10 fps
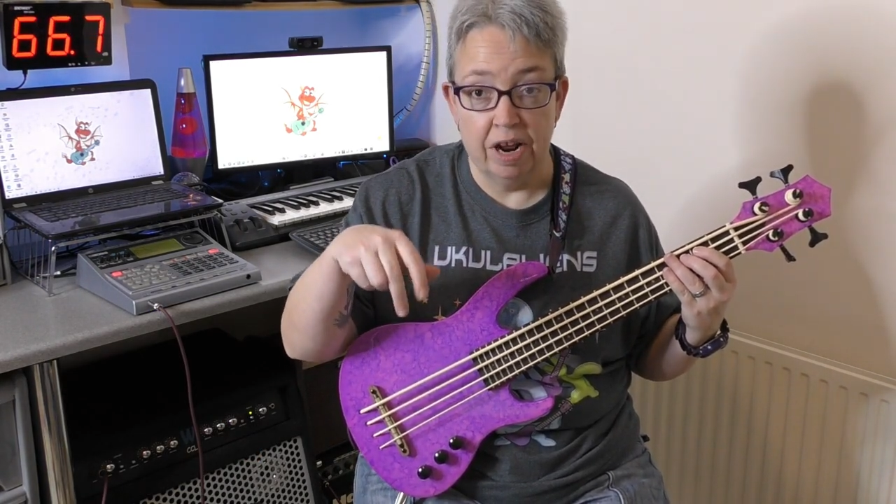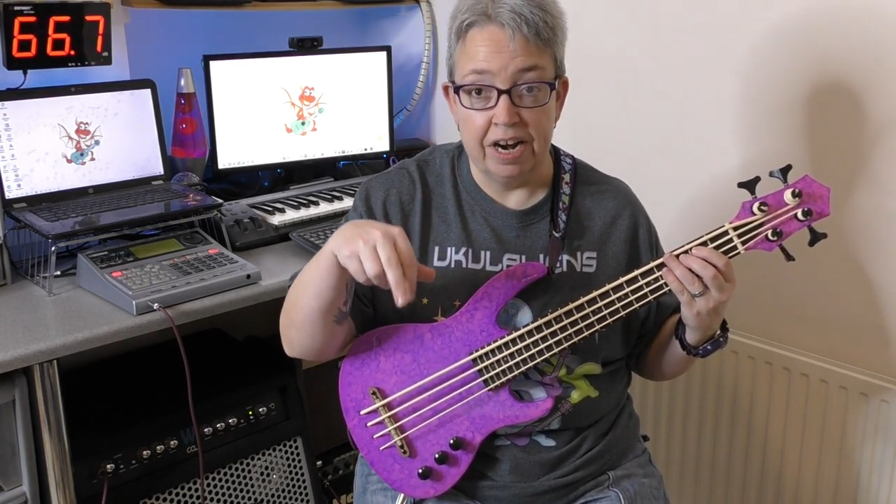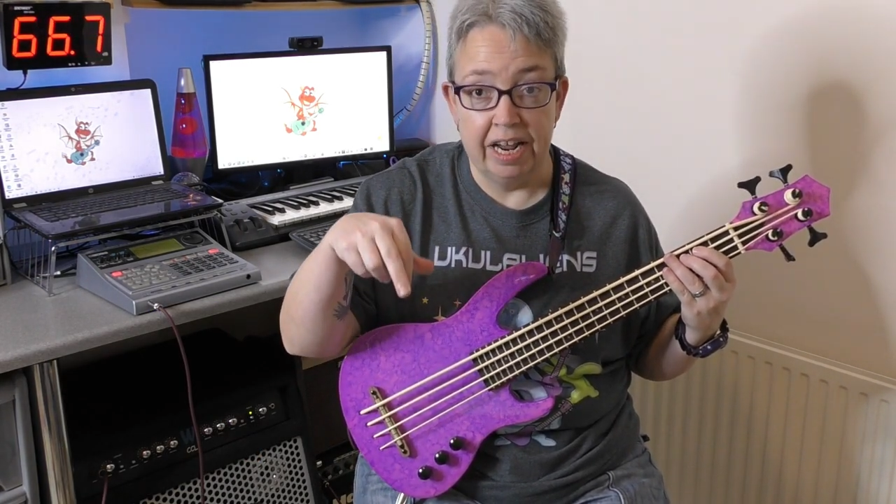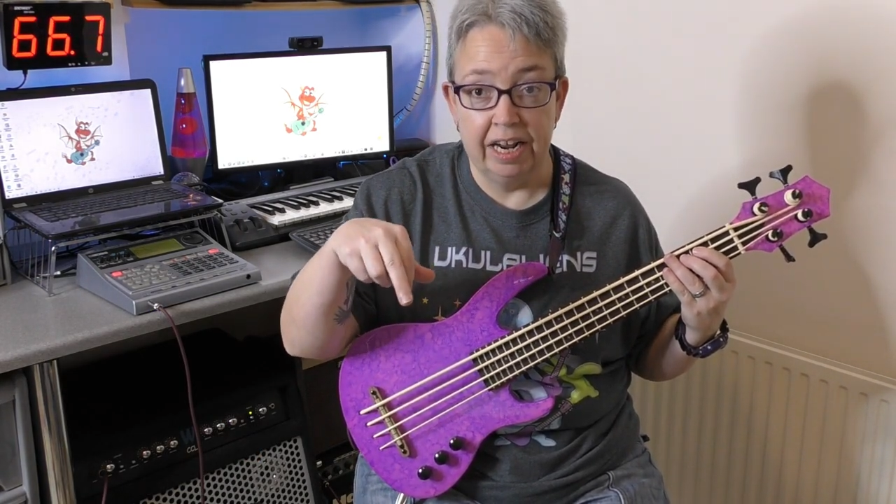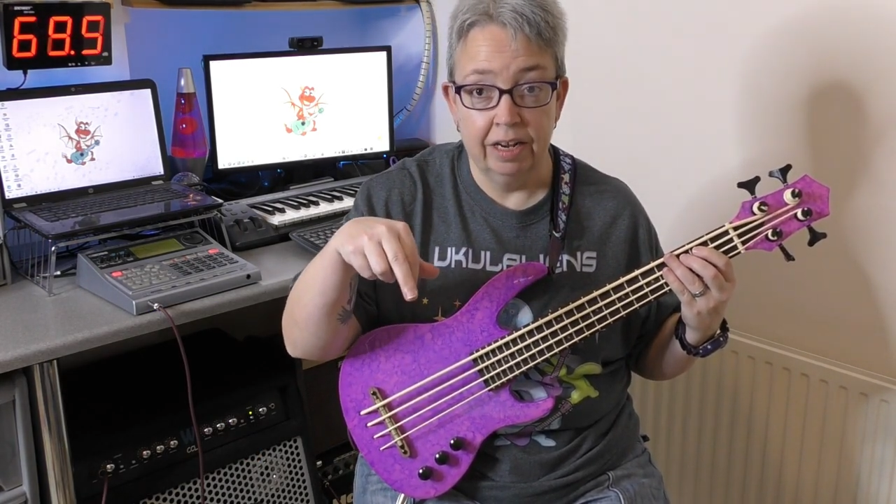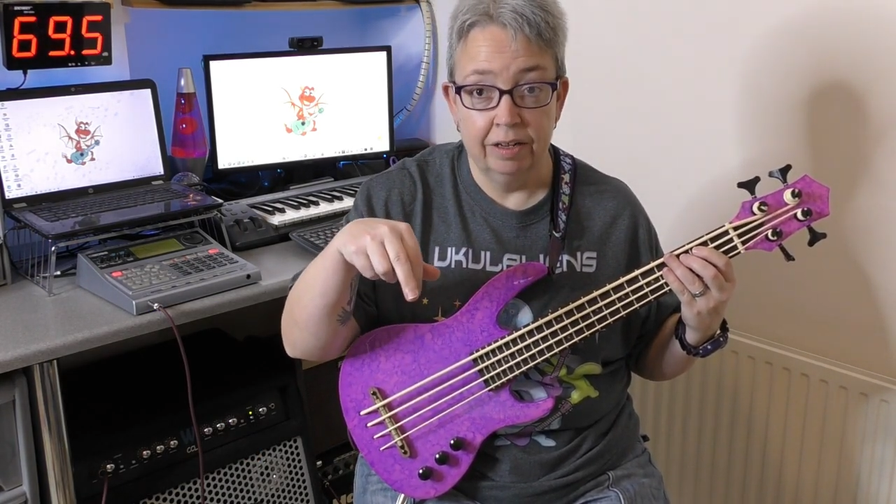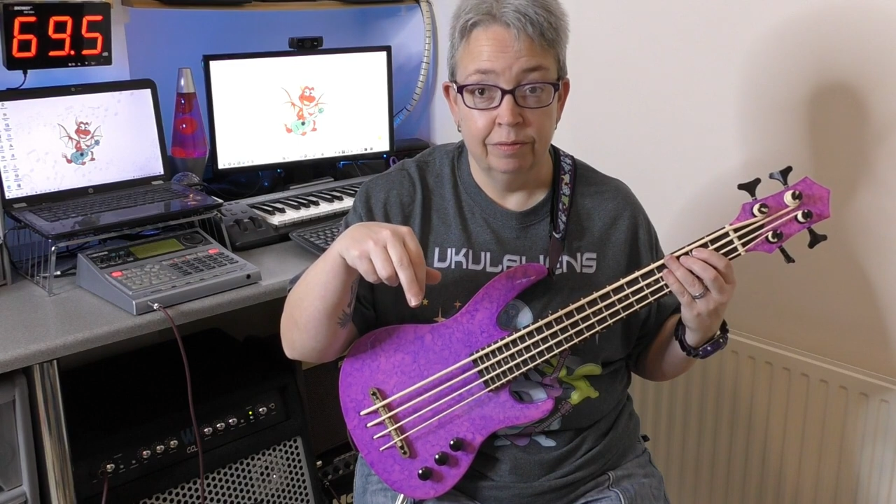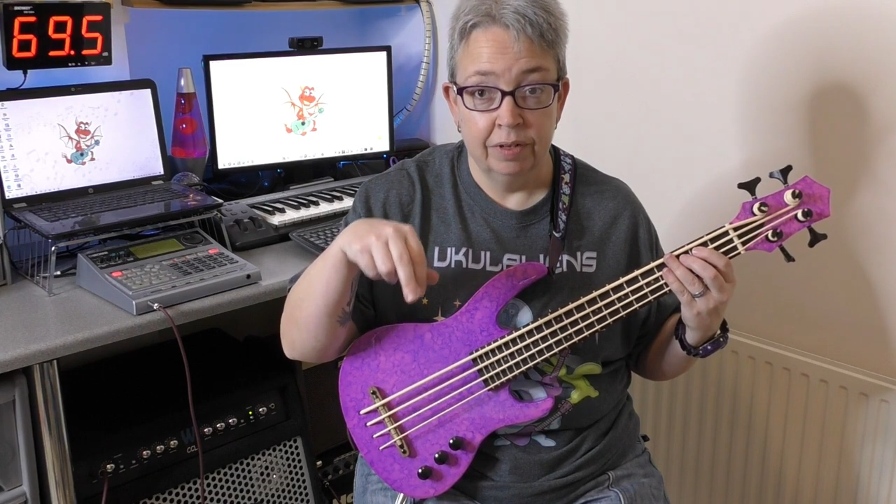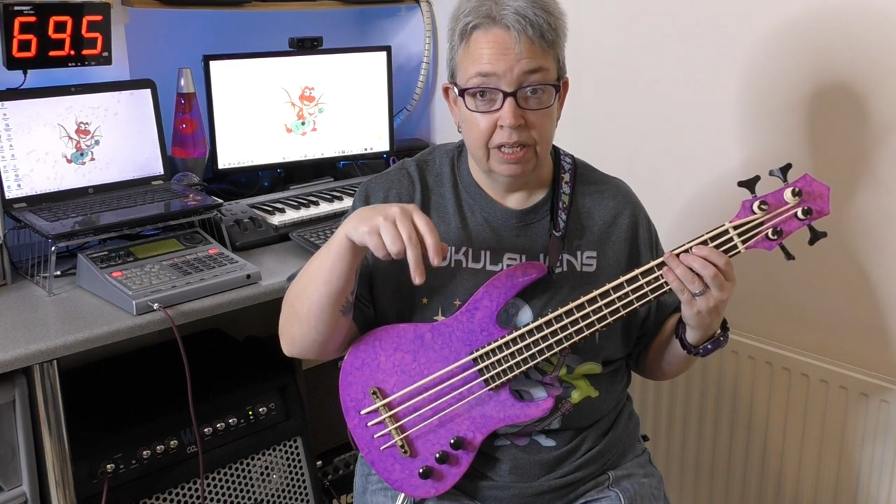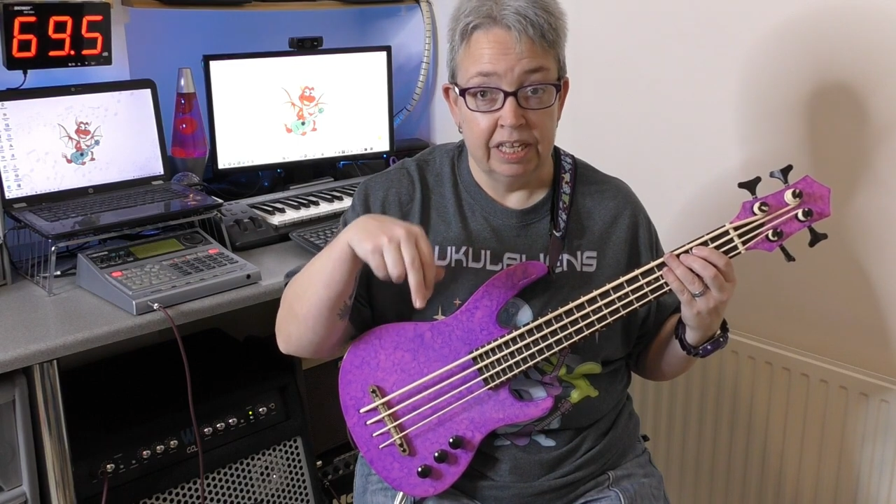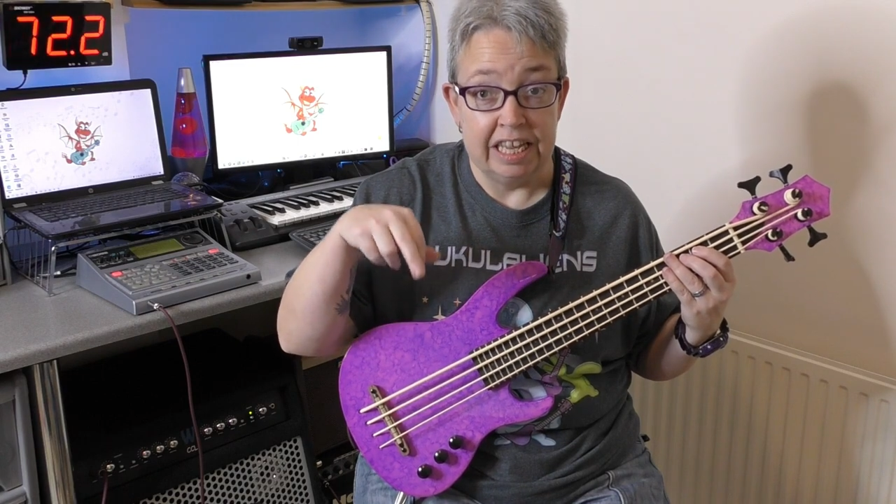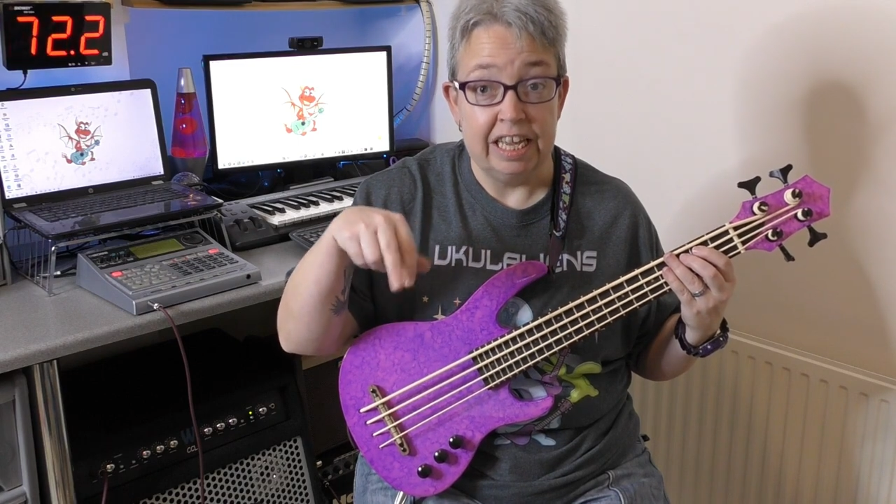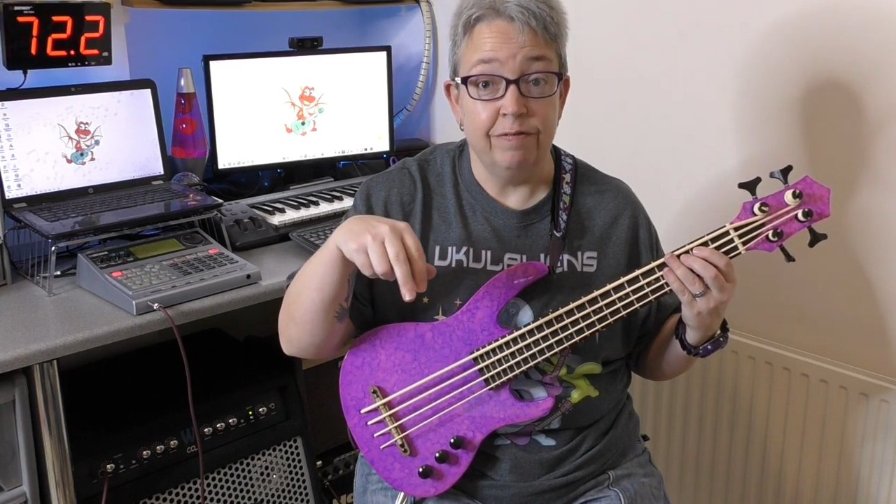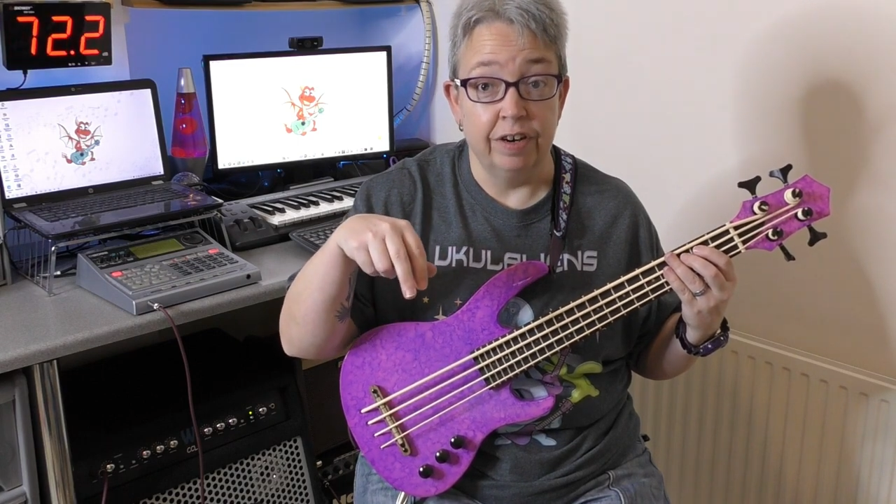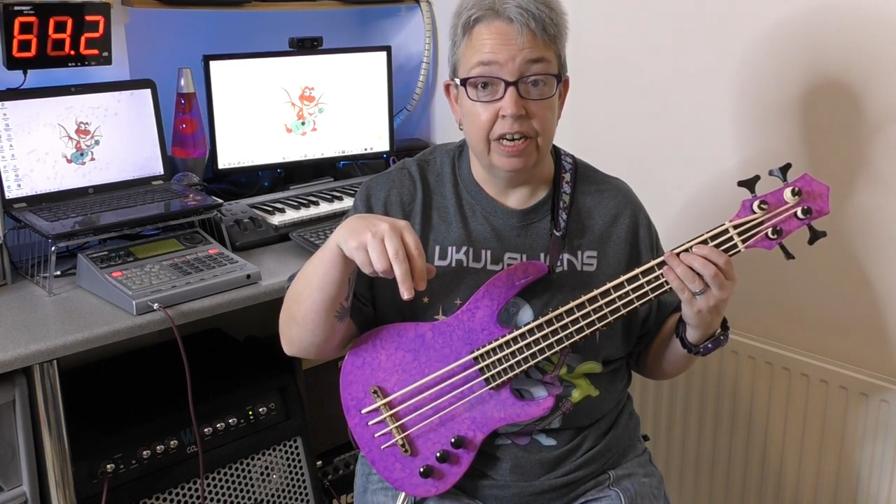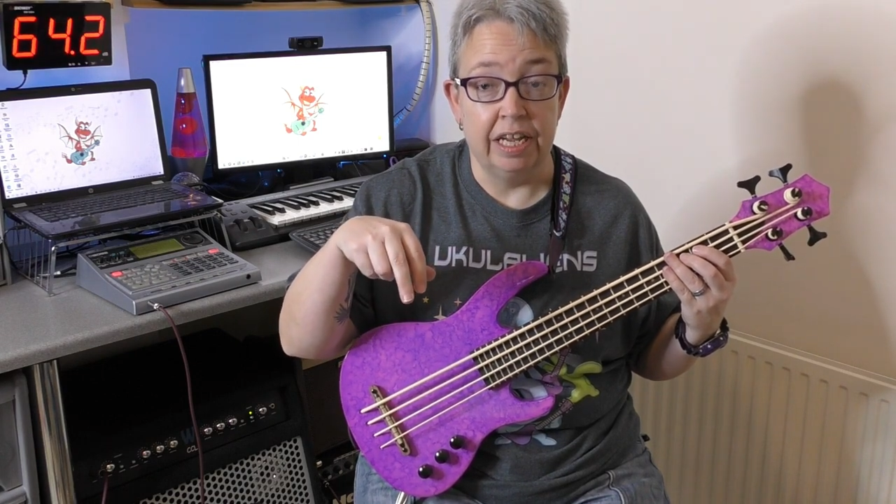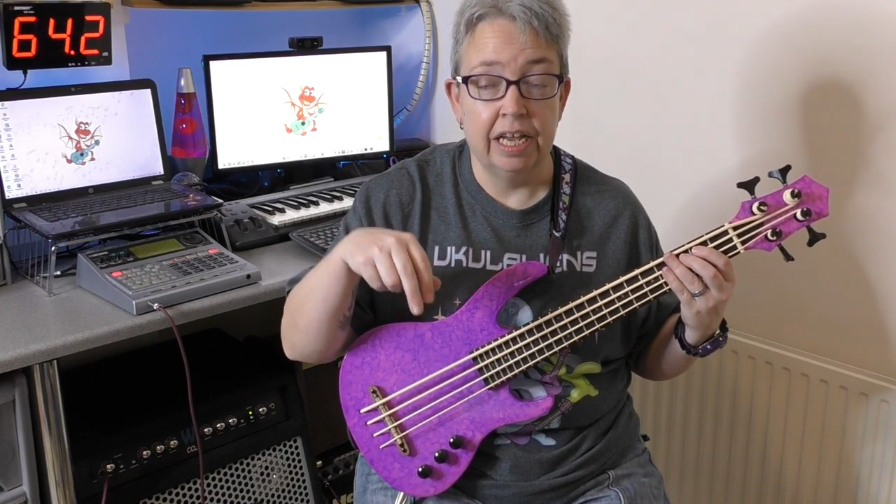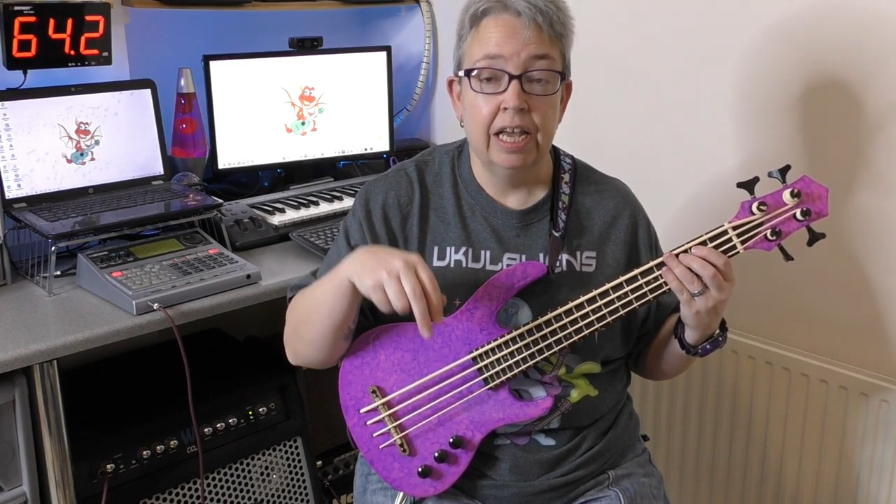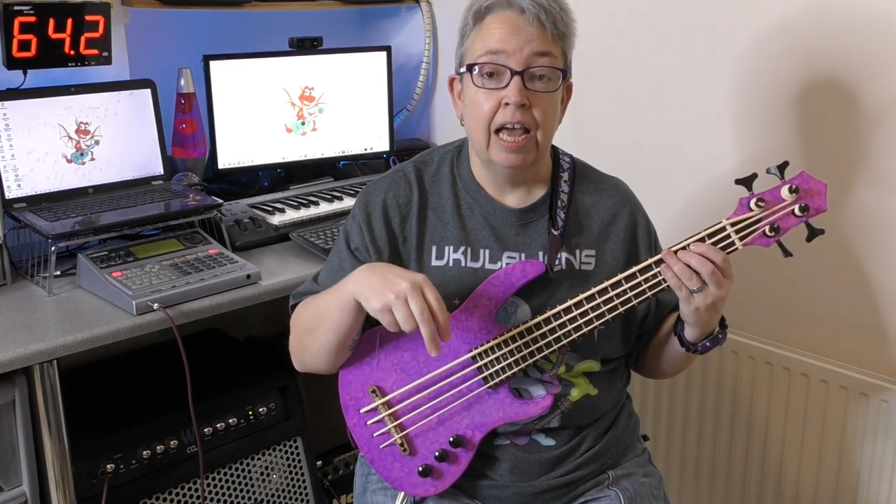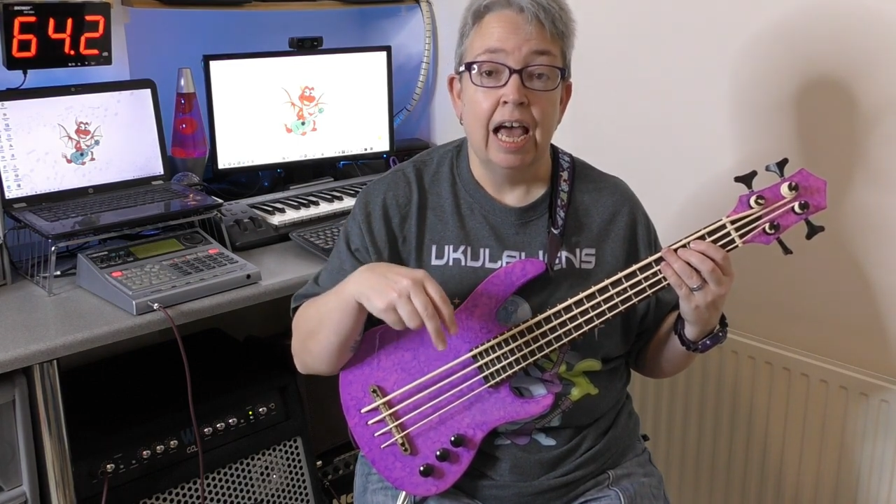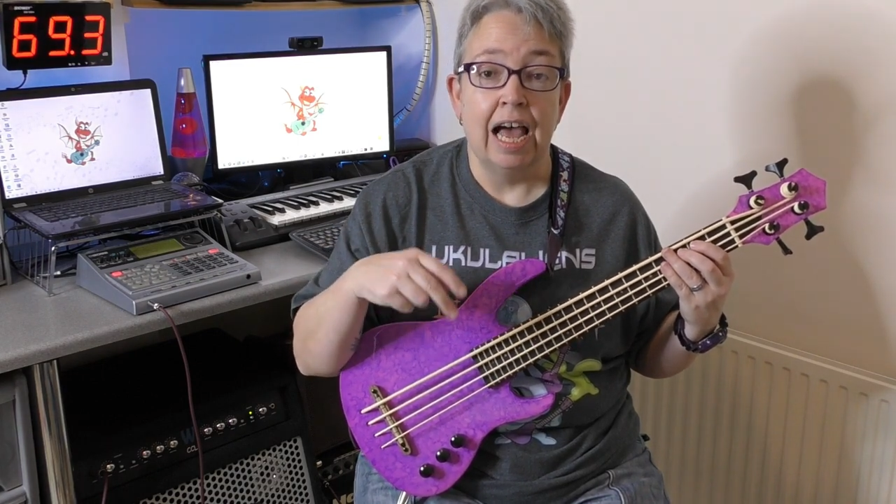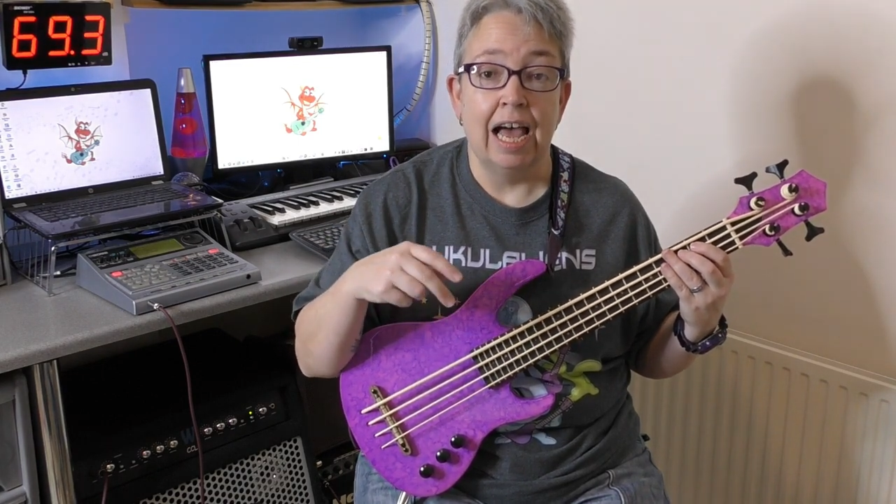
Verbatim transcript: running evenly,